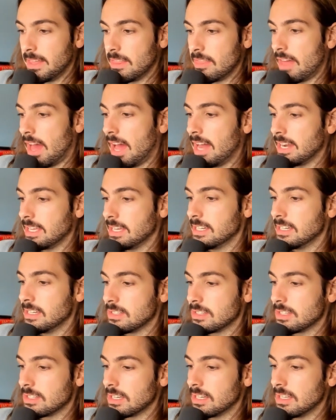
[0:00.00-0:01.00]
that
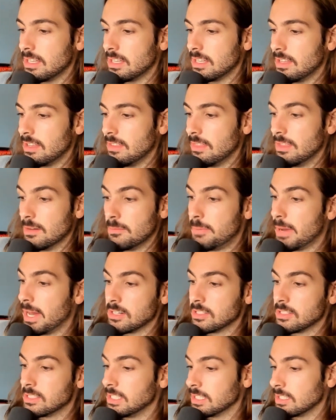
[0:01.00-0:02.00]
is the
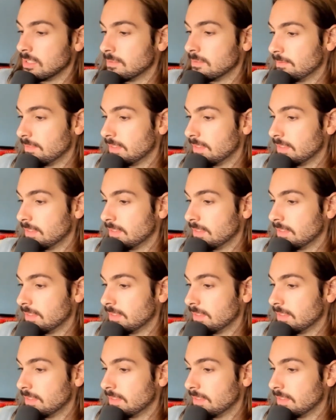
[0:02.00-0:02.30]
better deal.